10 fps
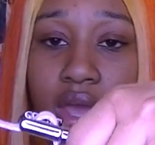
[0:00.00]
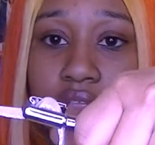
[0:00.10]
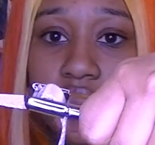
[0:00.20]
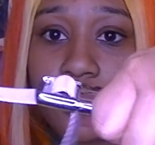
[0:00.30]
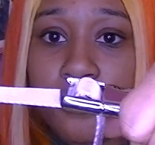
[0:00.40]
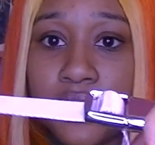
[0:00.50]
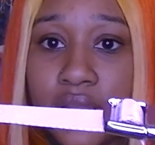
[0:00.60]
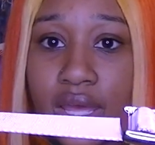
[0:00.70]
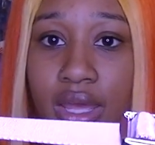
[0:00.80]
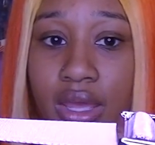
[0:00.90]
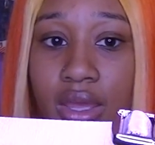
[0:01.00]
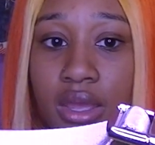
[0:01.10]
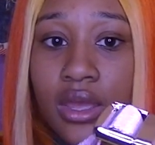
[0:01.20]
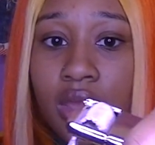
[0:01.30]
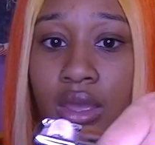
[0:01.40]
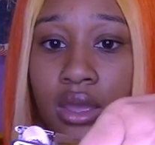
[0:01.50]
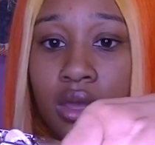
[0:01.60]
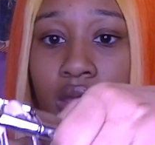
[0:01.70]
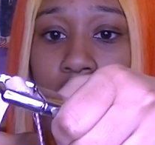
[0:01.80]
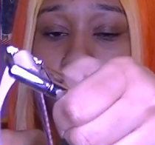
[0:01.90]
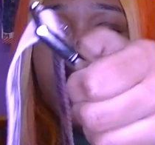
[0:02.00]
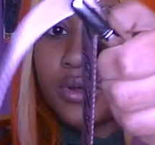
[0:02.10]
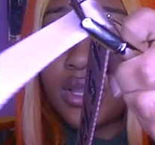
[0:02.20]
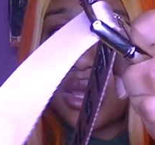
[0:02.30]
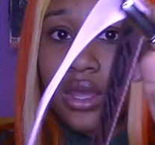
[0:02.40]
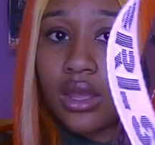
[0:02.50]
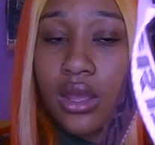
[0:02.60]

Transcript: and then you pull it, you pull it,